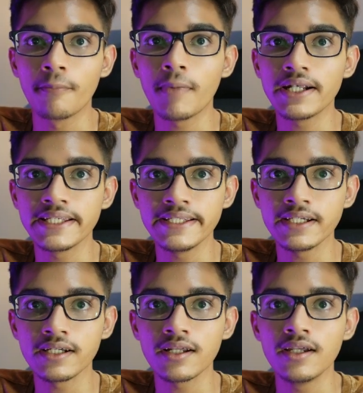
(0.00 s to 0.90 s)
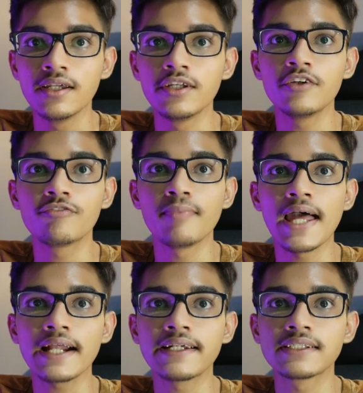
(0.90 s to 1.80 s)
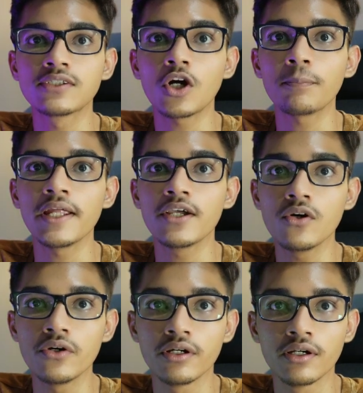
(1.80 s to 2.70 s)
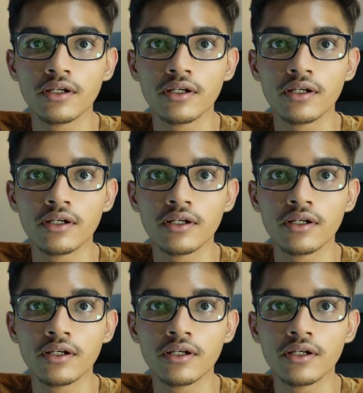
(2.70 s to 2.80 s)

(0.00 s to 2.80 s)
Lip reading: But here, if black does not play good,